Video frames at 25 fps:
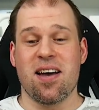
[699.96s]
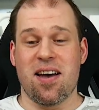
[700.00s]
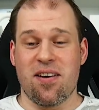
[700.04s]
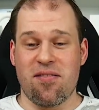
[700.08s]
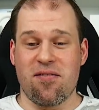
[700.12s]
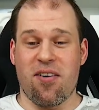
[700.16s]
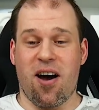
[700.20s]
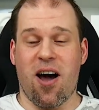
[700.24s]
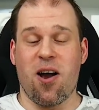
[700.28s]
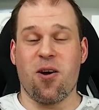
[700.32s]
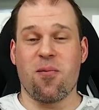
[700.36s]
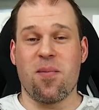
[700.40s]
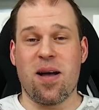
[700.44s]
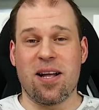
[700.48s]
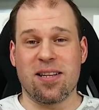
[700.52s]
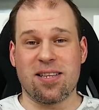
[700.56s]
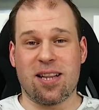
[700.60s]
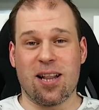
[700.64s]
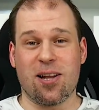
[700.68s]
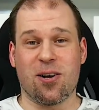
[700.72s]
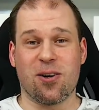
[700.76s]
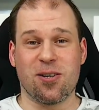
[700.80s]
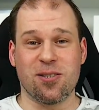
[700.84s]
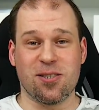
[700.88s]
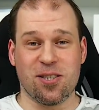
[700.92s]

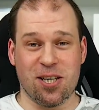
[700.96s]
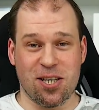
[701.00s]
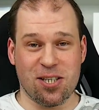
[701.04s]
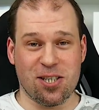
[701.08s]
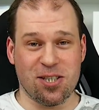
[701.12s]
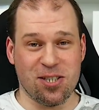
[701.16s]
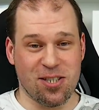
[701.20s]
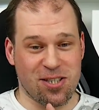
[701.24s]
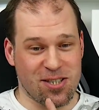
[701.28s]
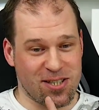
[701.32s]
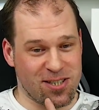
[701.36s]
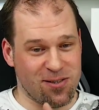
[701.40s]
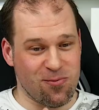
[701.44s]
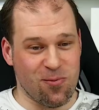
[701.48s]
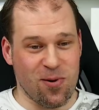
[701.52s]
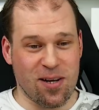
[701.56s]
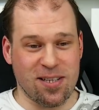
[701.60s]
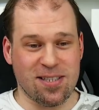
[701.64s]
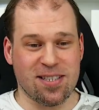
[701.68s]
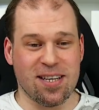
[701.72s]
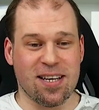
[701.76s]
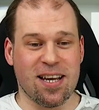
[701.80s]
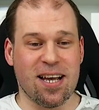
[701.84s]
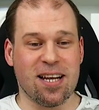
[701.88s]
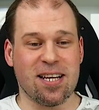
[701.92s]
environmental conditions.
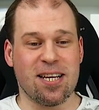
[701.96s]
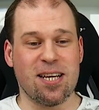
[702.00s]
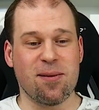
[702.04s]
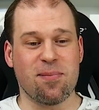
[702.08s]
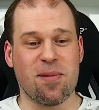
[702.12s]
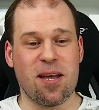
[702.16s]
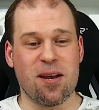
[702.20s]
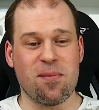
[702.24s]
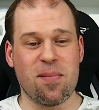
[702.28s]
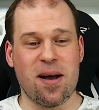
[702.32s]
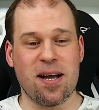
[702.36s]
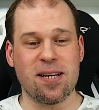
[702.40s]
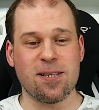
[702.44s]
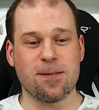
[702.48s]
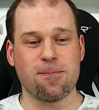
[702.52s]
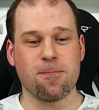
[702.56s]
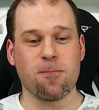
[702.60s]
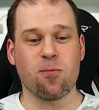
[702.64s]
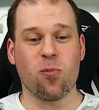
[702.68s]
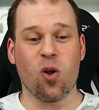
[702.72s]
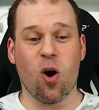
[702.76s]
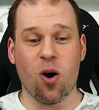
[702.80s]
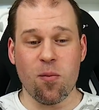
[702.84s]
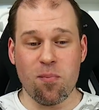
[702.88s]
Once again, keep that in mind.